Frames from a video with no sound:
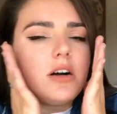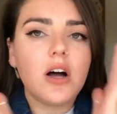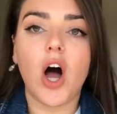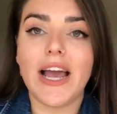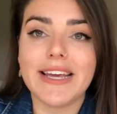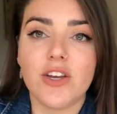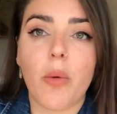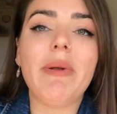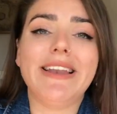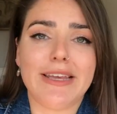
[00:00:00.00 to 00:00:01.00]
I cannot
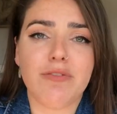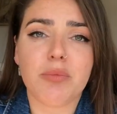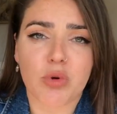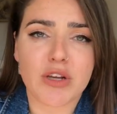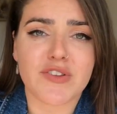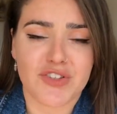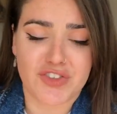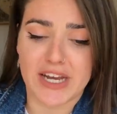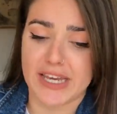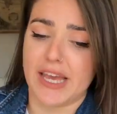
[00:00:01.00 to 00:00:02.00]
believe the price of this
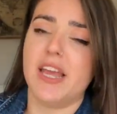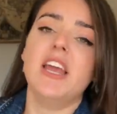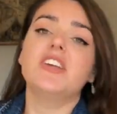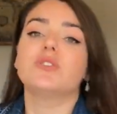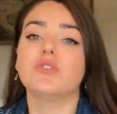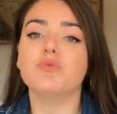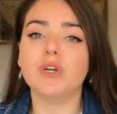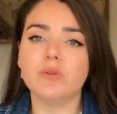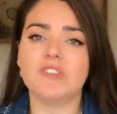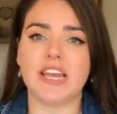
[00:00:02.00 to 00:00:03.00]
jacket. So it's a
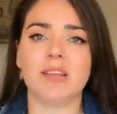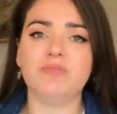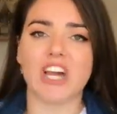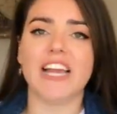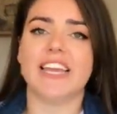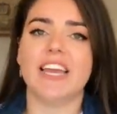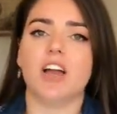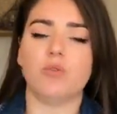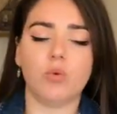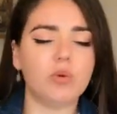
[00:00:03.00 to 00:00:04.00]
real denim jacket.
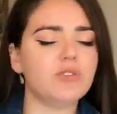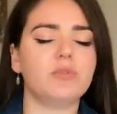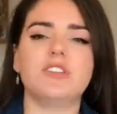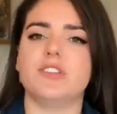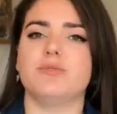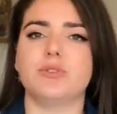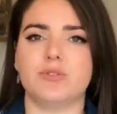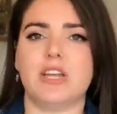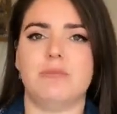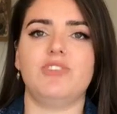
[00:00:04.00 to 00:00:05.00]
I've always wanted a real
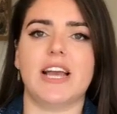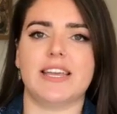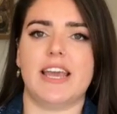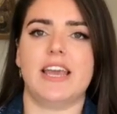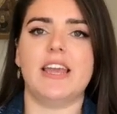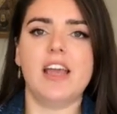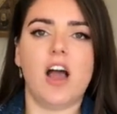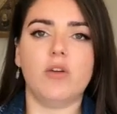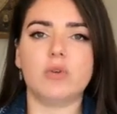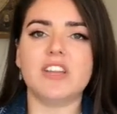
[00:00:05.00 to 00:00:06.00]
denim jacket.
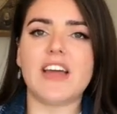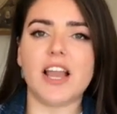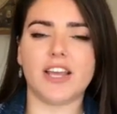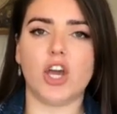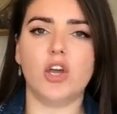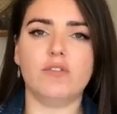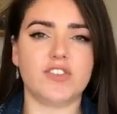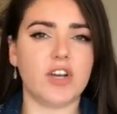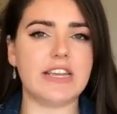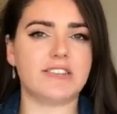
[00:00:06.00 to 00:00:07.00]
I wanted that like
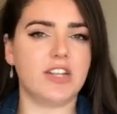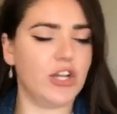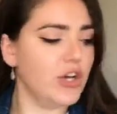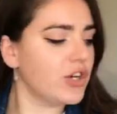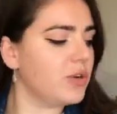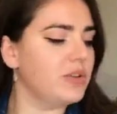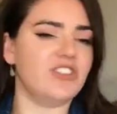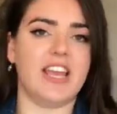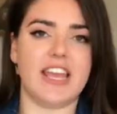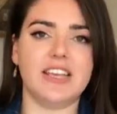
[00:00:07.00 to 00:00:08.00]
oversized look, which
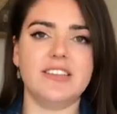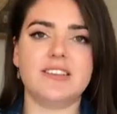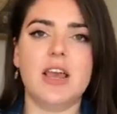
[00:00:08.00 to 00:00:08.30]
it is,